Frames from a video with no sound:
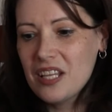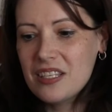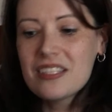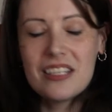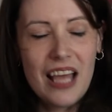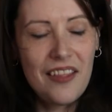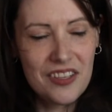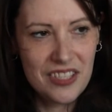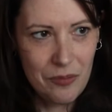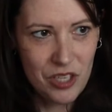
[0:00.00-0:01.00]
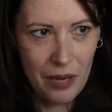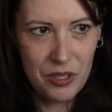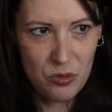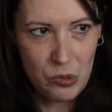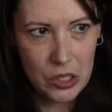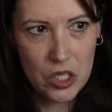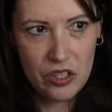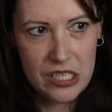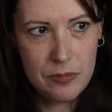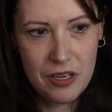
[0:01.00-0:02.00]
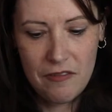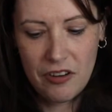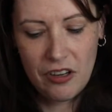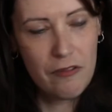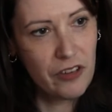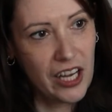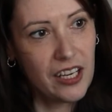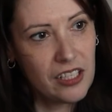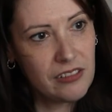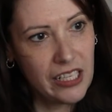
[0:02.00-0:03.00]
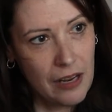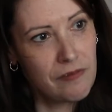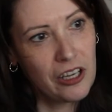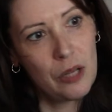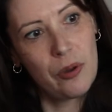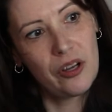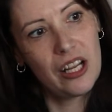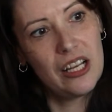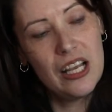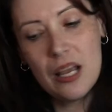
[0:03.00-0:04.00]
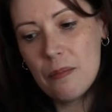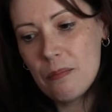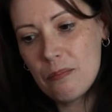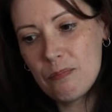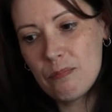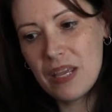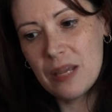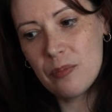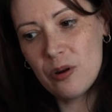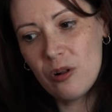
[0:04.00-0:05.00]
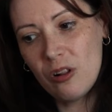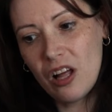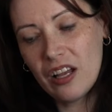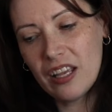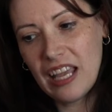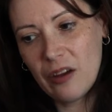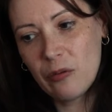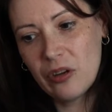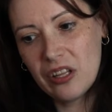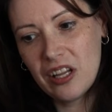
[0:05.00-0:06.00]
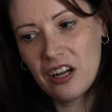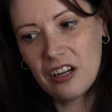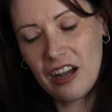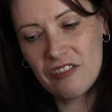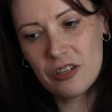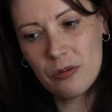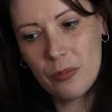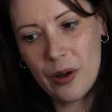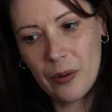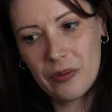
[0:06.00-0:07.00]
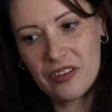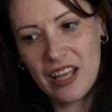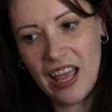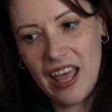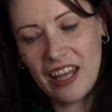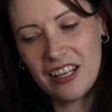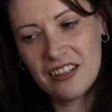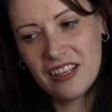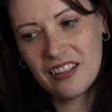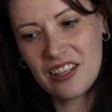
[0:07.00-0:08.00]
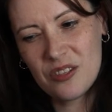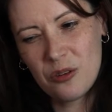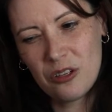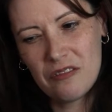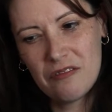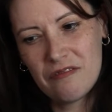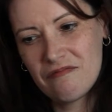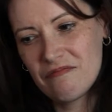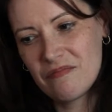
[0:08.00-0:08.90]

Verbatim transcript: it's at the same time it's really good to be very frank and absolutely people get really uncomfortable about anything that's sort of